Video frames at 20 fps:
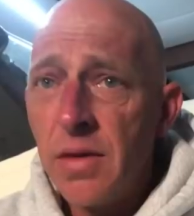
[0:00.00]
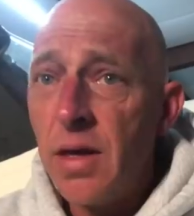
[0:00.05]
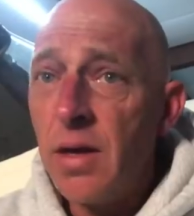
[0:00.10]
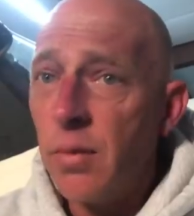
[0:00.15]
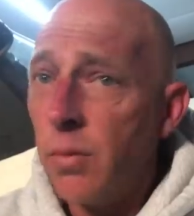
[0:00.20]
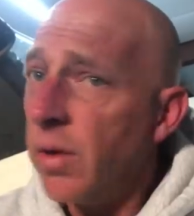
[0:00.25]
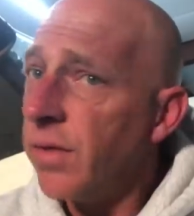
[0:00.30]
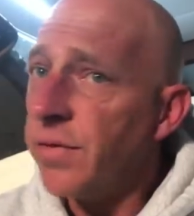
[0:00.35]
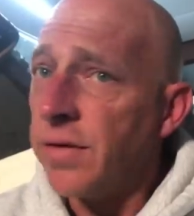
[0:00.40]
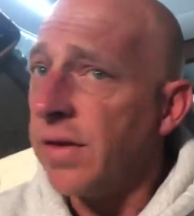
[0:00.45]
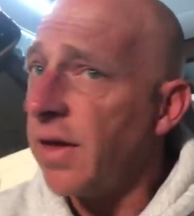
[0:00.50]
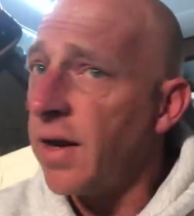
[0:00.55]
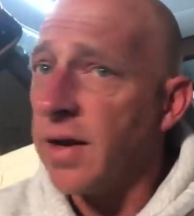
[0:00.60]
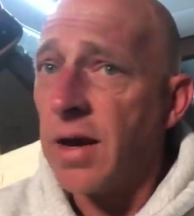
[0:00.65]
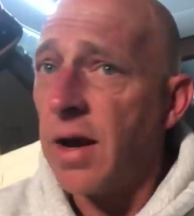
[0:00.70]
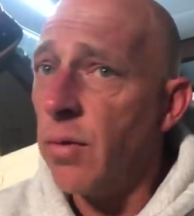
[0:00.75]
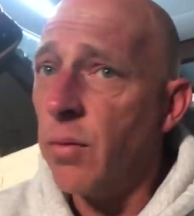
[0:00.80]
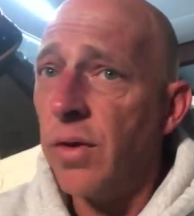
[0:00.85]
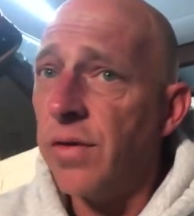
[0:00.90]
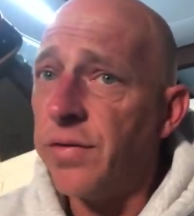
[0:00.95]
it wasn't
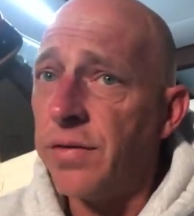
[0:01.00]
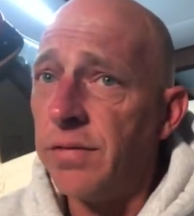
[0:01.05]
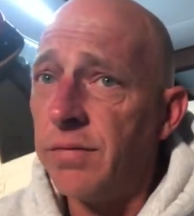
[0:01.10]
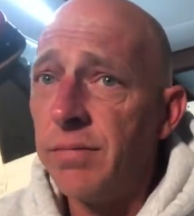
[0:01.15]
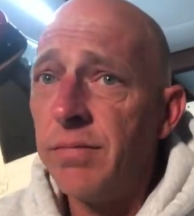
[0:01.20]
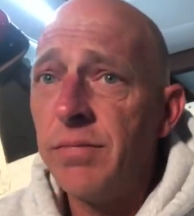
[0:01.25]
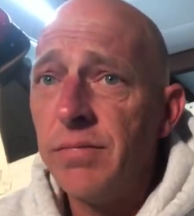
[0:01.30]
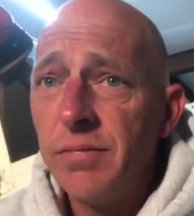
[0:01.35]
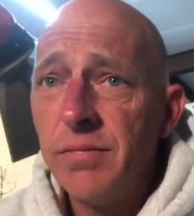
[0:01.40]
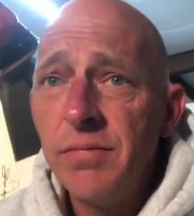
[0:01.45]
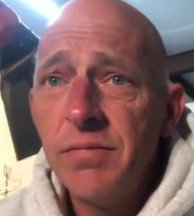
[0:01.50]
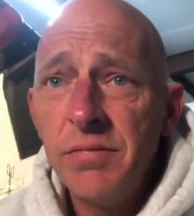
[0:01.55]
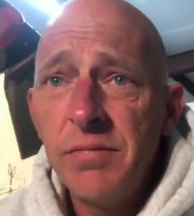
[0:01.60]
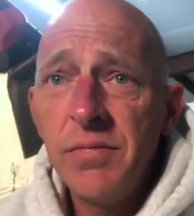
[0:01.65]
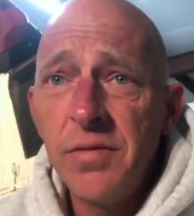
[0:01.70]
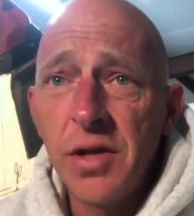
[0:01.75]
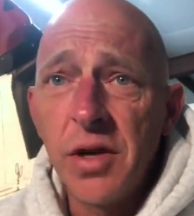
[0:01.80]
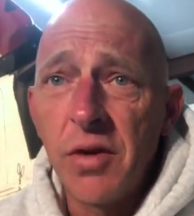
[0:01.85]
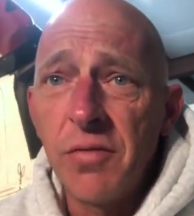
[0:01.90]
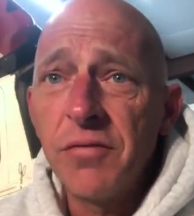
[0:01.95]
like I wasn't,
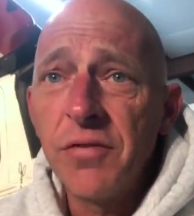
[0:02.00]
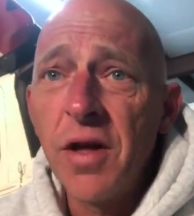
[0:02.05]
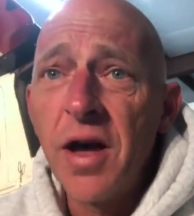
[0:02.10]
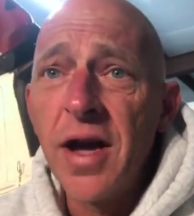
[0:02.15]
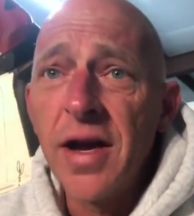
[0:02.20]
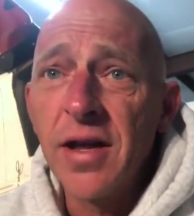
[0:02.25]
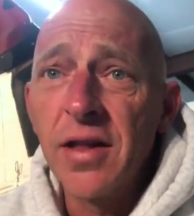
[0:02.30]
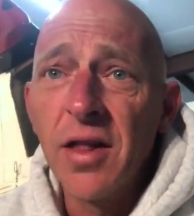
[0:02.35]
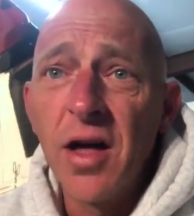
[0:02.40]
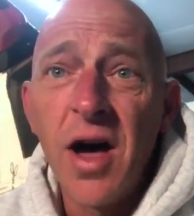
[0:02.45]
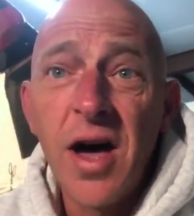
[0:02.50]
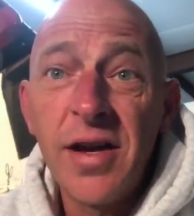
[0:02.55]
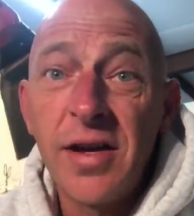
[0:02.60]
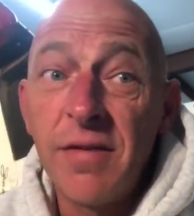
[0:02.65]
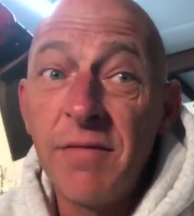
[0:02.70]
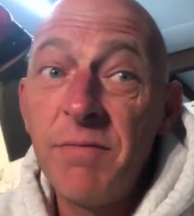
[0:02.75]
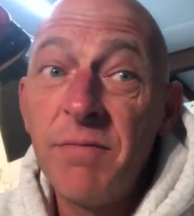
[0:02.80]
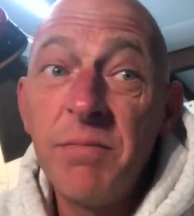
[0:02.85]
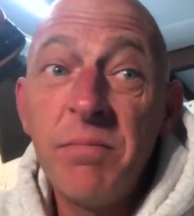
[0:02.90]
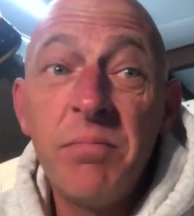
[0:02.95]
you know, flying a lot, and
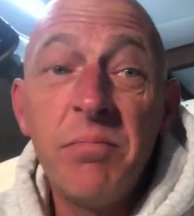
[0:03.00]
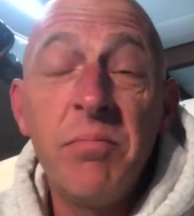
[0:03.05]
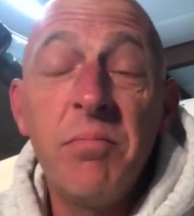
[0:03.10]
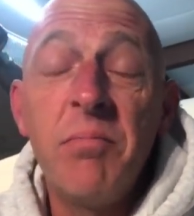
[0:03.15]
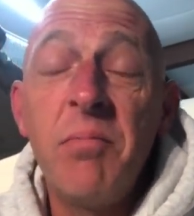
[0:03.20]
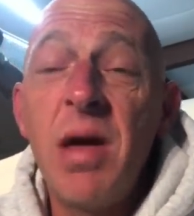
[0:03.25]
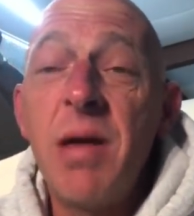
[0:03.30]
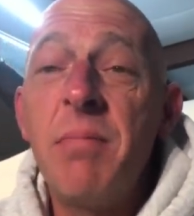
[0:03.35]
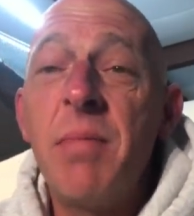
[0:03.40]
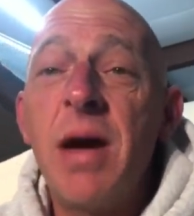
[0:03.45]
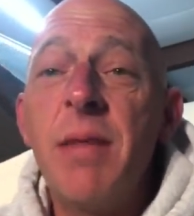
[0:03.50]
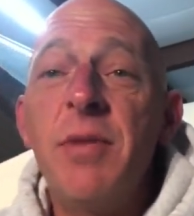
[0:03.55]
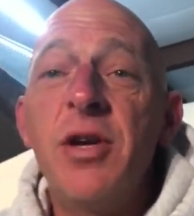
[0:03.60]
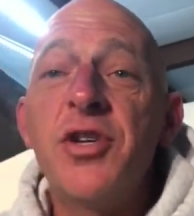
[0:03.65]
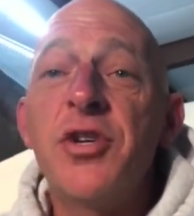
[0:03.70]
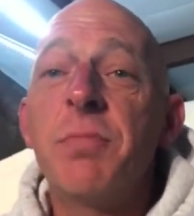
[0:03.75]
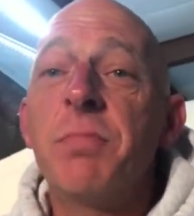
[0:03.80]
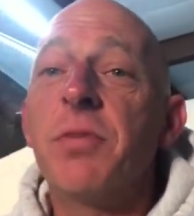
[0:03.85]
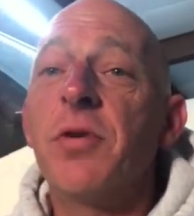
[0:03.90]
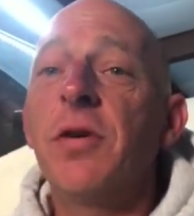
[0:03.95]
it met my
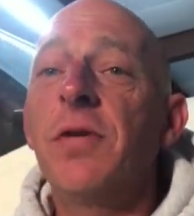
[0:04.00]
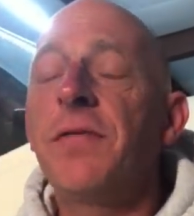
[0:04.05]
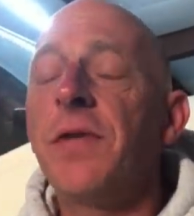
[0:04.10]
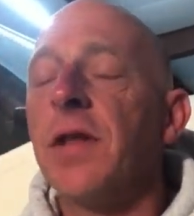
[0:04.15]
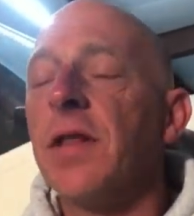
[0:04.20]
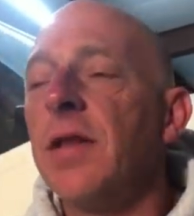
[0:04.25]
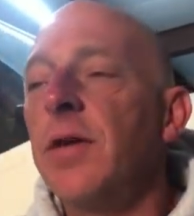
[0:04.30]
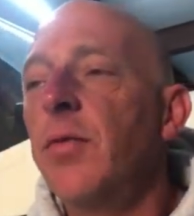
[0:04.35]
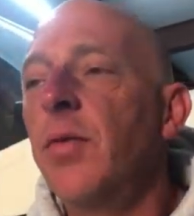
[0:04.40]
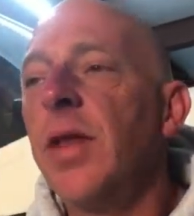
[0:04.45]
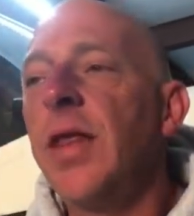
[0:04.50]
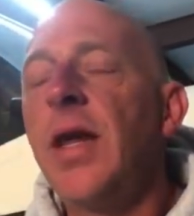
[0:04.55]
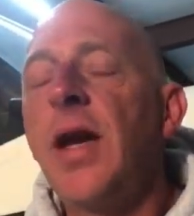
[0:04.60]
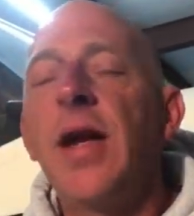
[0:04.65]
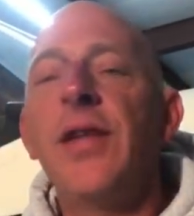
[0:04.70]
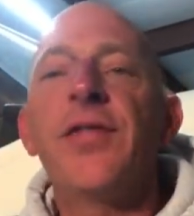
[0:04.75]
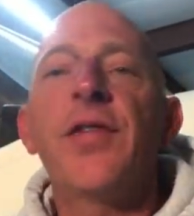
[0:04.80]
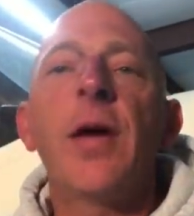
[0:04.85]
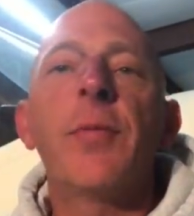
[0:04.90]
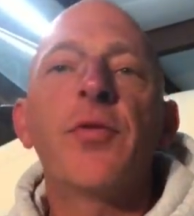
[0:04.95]
mission perfectly. Well, then
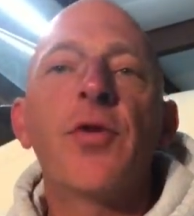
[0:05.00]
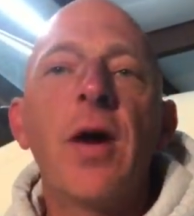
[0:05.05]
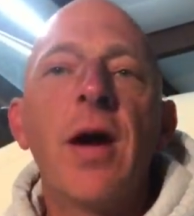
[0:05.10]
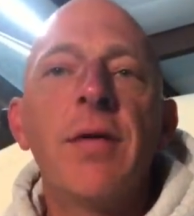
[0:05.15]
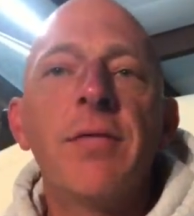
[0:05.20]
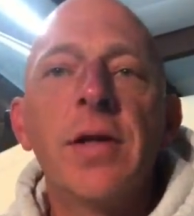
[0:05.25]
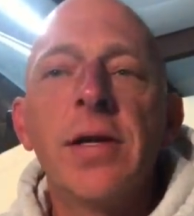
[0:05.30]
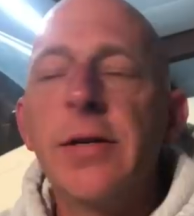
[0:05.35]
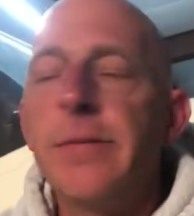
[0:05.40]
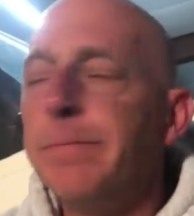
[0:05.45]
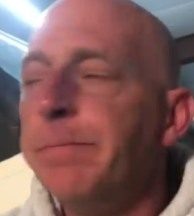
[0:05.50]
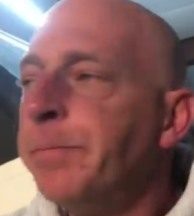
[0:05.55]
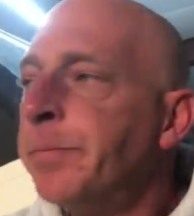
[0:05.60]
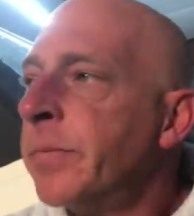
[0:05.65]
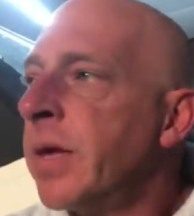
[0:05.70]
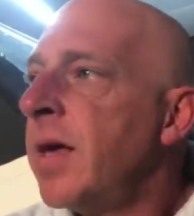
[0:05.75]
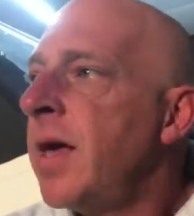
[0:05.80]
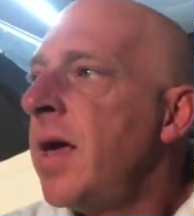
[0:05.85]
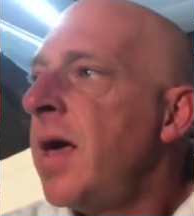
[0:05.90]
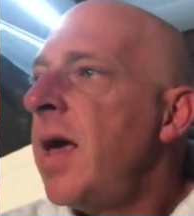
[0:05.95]
I stopped traveling,
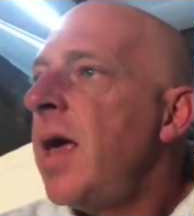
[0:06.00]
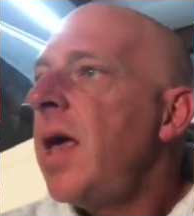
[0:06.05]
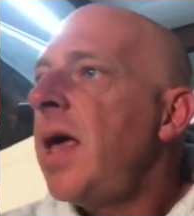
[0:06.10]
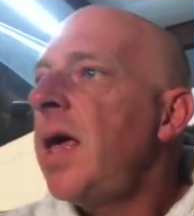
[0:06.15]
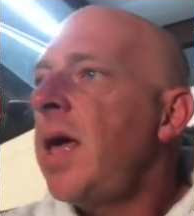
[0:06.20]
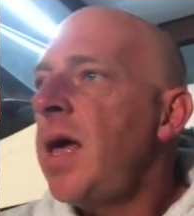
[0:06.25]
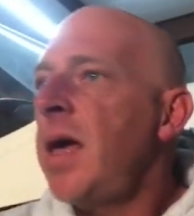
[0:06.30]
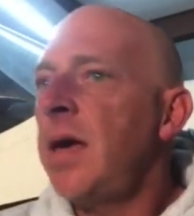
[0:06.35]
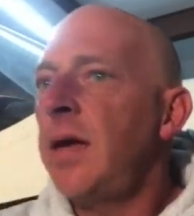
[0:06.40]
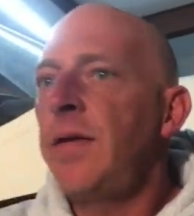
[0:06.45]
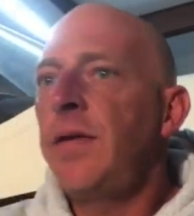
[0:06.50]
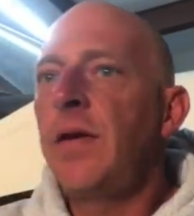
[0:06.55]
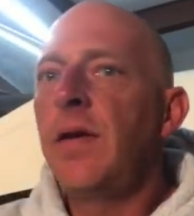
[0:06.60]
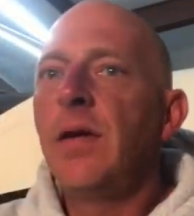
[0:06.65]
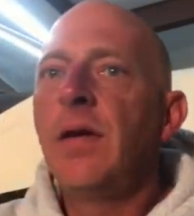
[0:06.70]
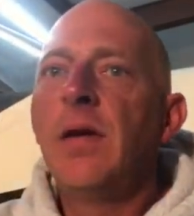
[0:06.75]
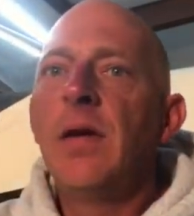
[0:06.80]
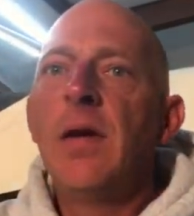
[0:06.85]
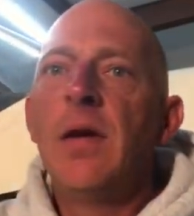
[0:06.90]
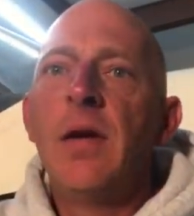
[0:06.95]
and
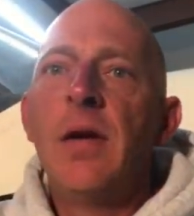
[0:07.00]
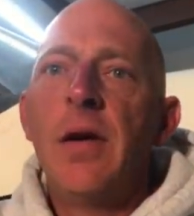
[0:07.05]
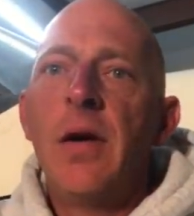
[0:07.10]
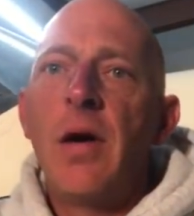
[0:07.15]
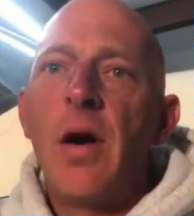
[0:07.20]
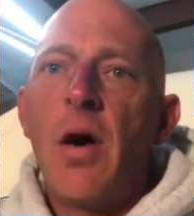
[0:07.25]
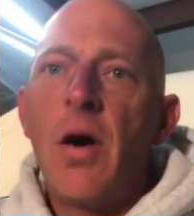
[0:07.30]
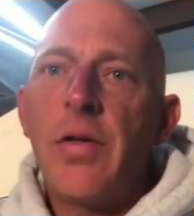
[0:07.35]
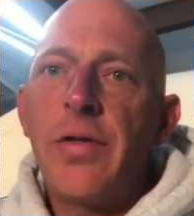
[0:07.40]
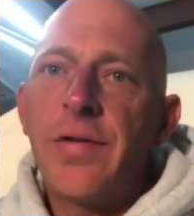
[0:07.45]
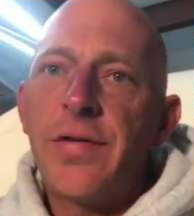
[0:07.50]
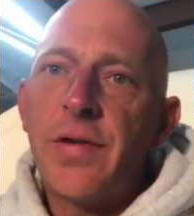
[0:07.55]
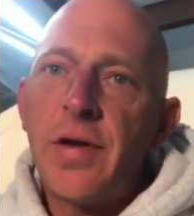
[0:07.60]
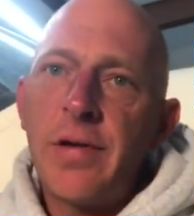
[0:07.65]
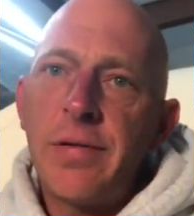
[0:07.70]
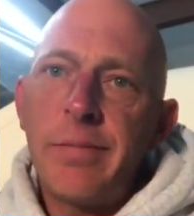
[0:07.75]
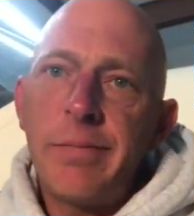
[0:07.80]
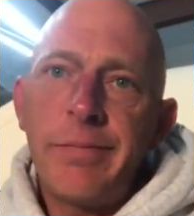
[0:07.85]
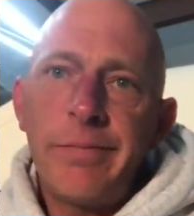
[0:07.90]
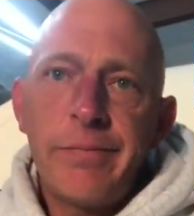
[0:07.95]
all of a
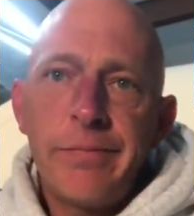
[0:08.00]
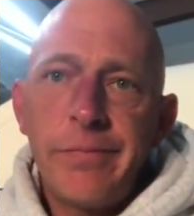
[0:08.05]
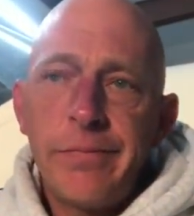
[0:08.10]
sudden,